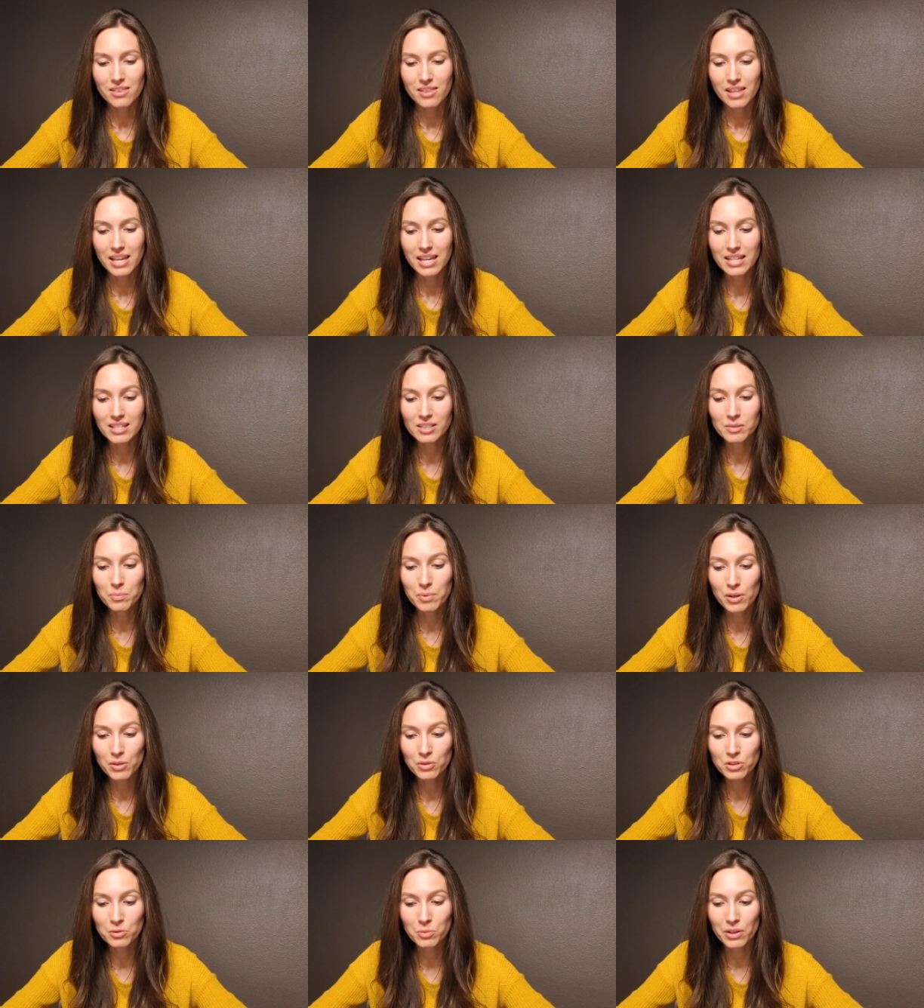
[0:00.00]
His
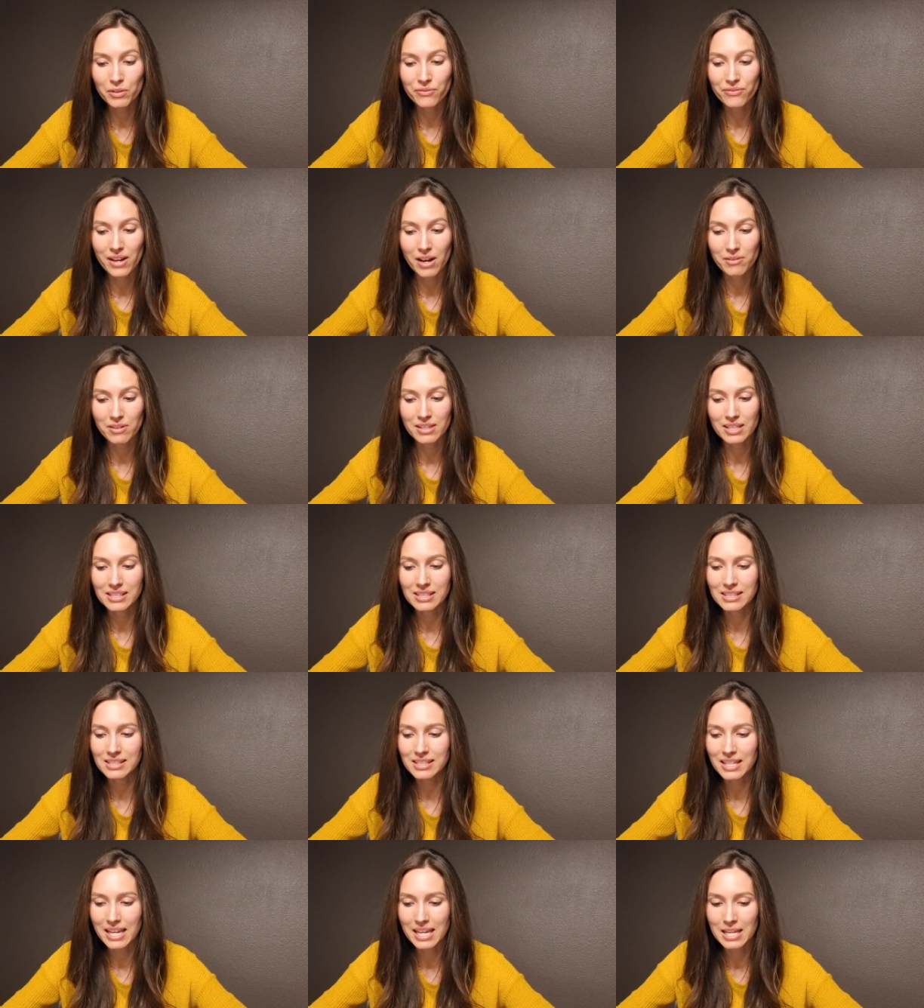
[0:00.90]
bones were found in the
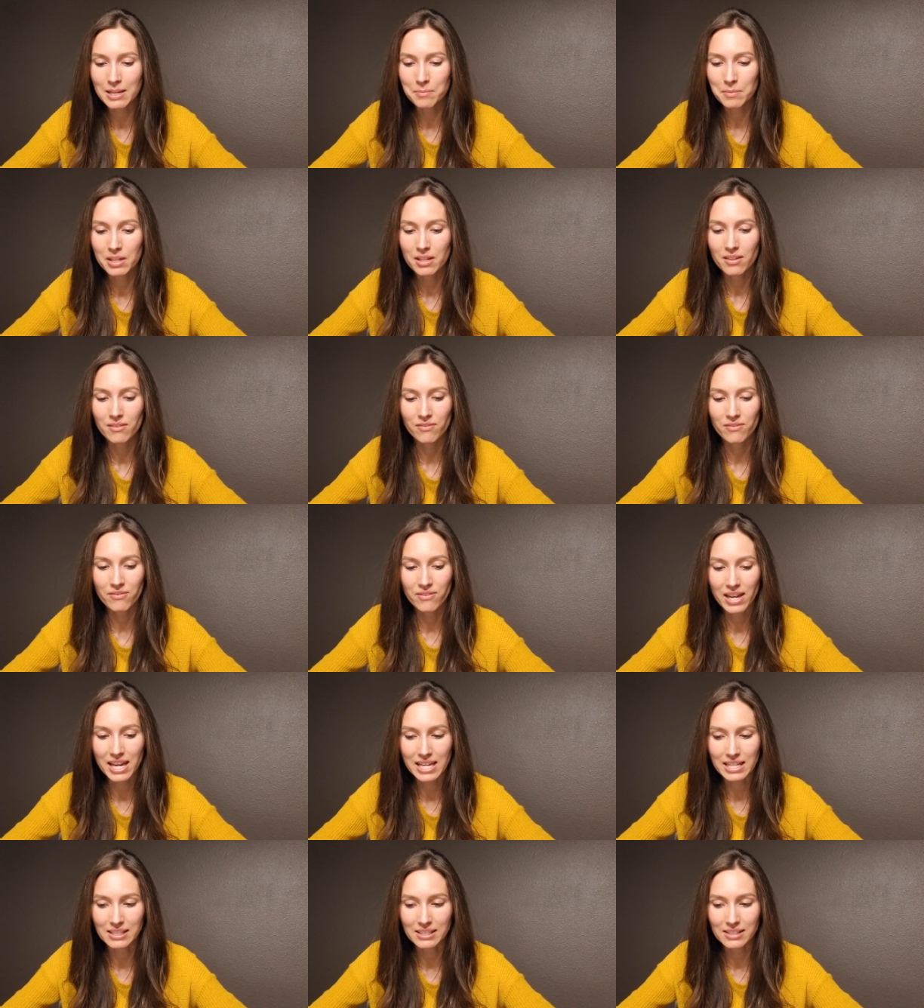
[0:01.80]
same
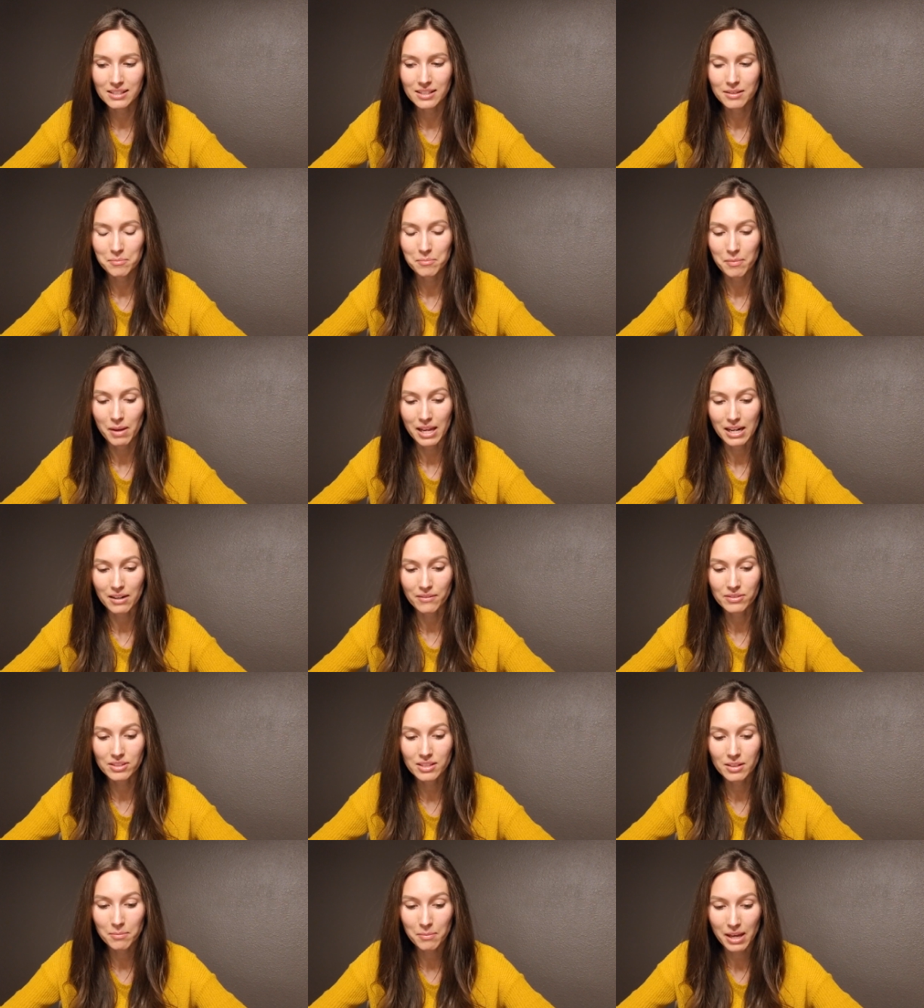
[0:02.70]
vase made of
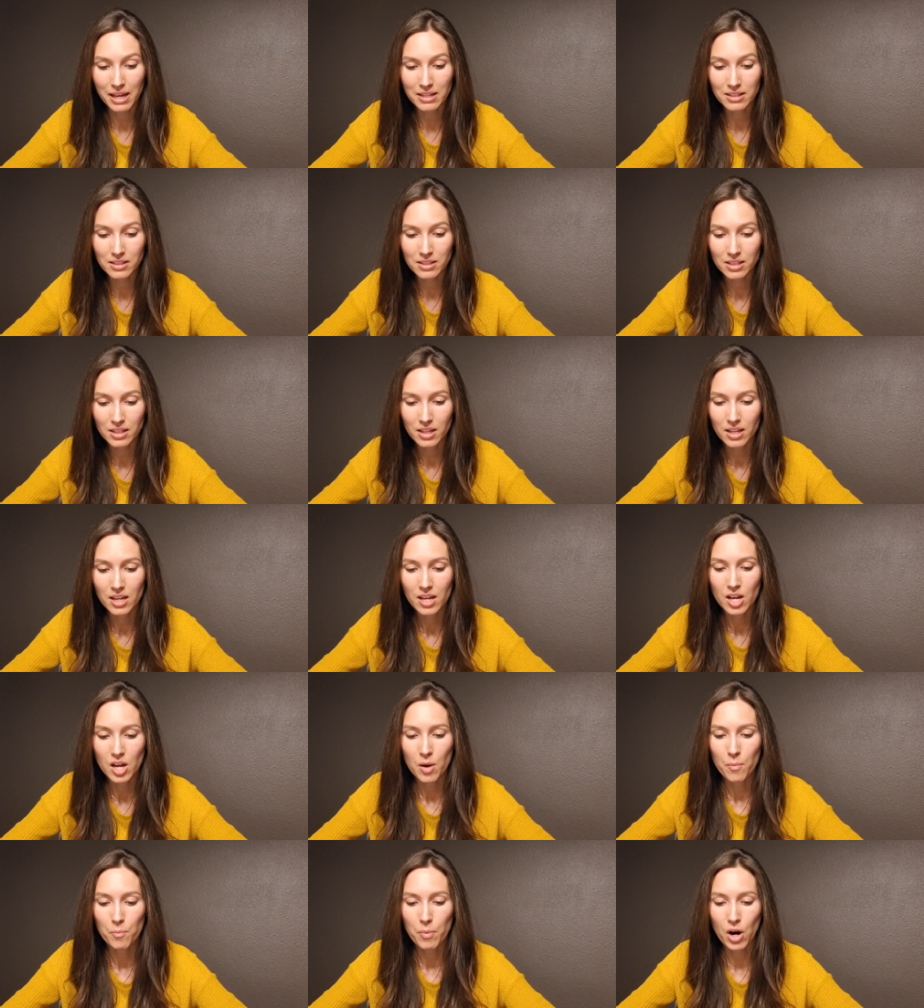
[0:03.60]
cement.
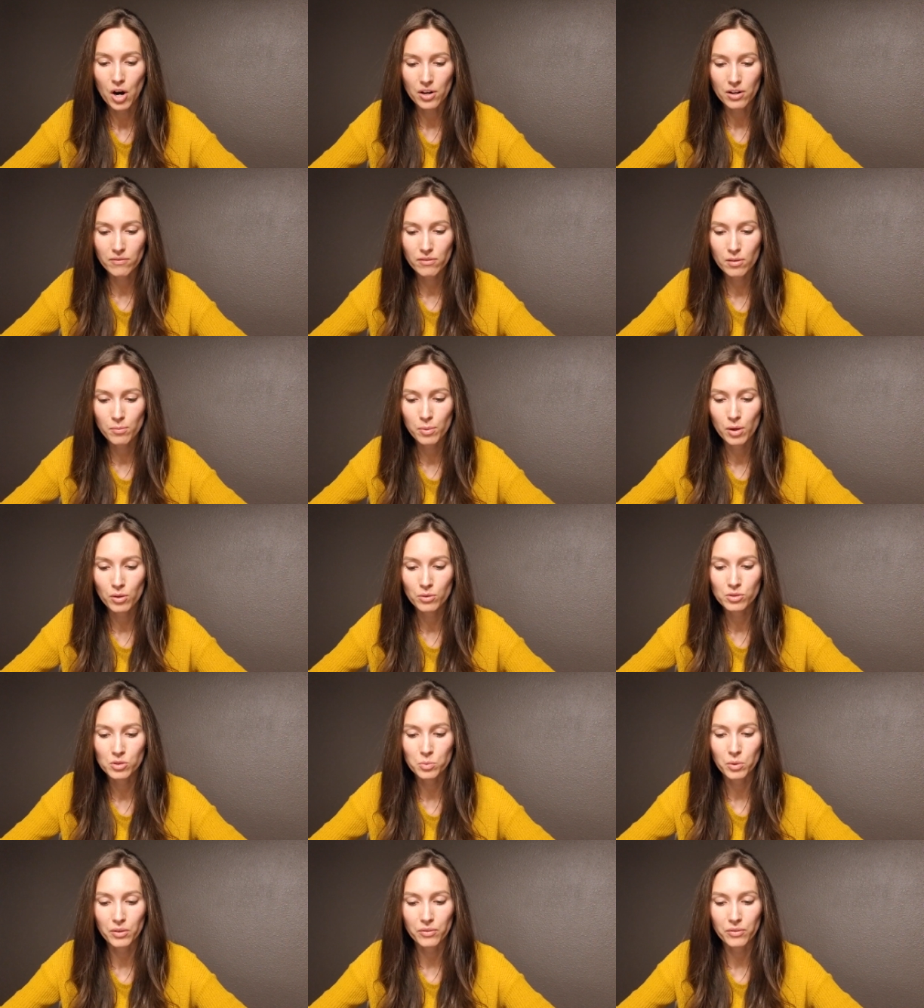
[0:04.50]
Part of the bones were